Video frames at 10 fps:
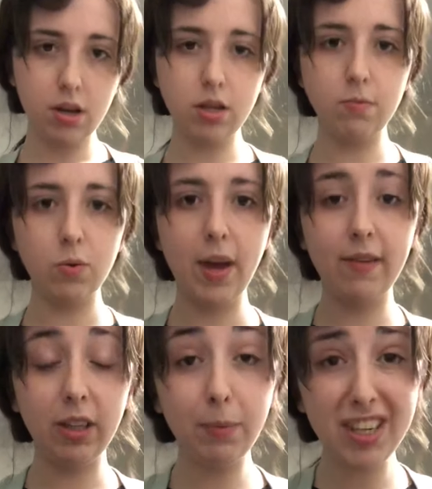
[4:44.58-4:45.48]
Awesome, so we
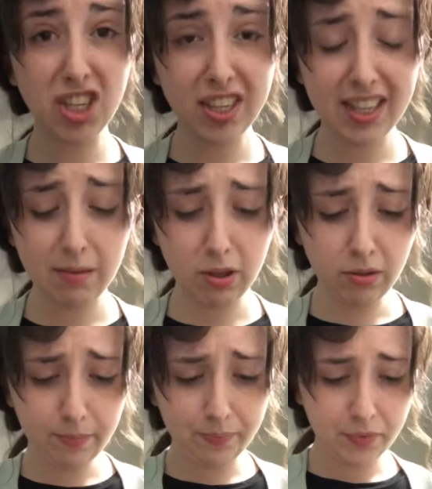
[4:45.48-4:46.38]
have a little bit of jelly in the middle.
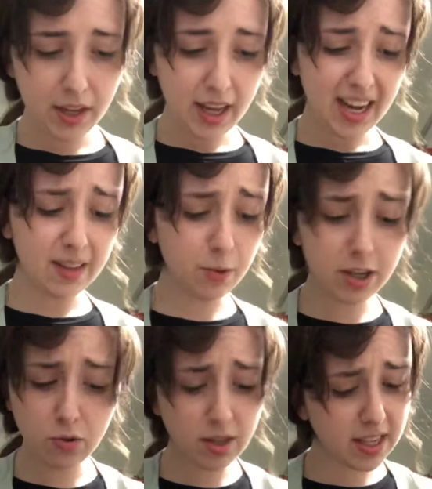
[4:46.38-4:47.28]
And then we're
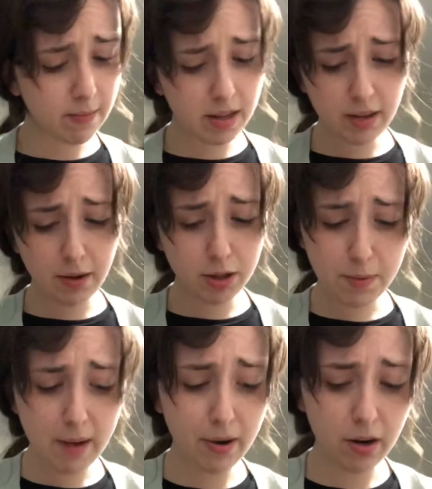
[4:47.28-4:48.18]
gonna do the same thing like with the
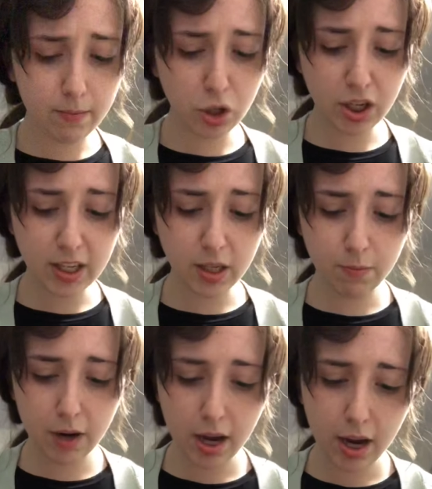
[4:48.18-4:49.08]
peanut butter. I'm just gonna
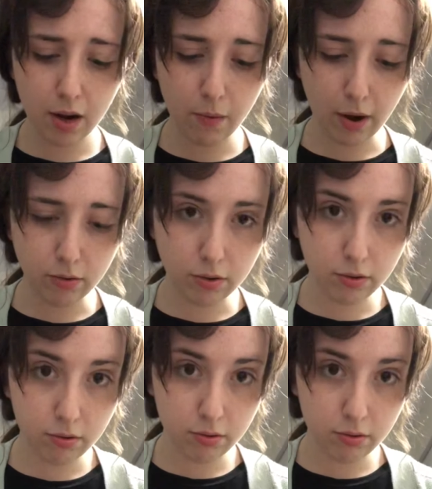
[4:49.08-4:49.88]
spread it around.